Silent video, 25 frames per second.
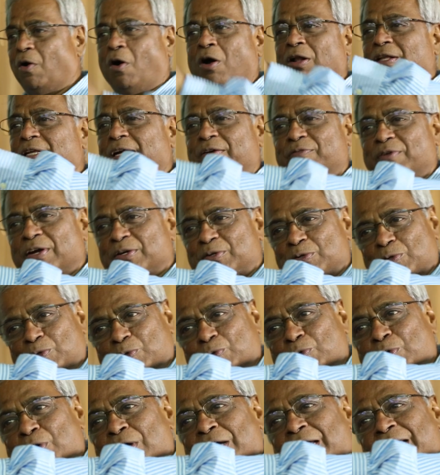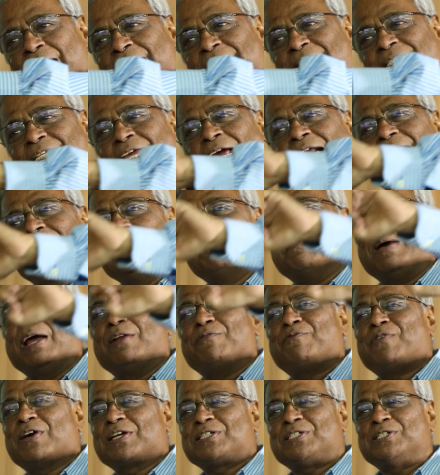All that we had to do is get the
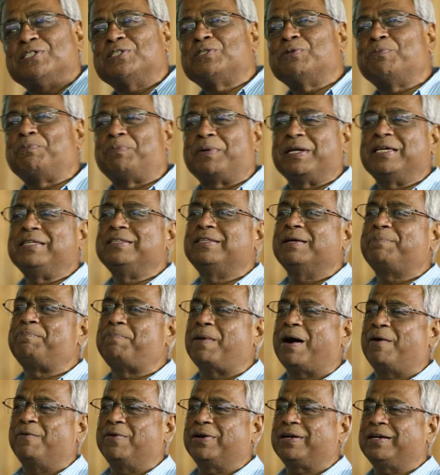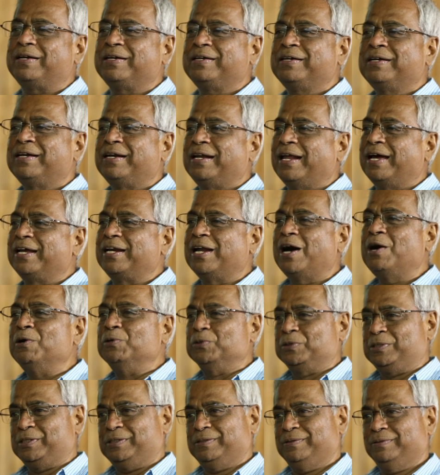manufacturer to bring the power line
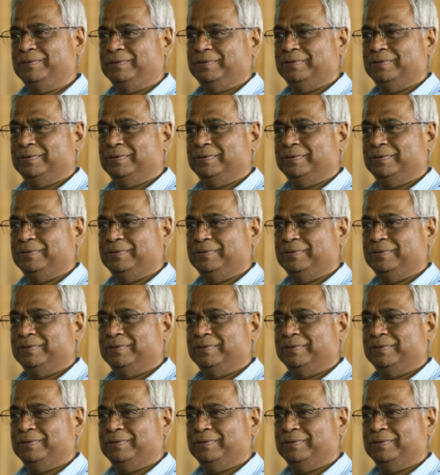out.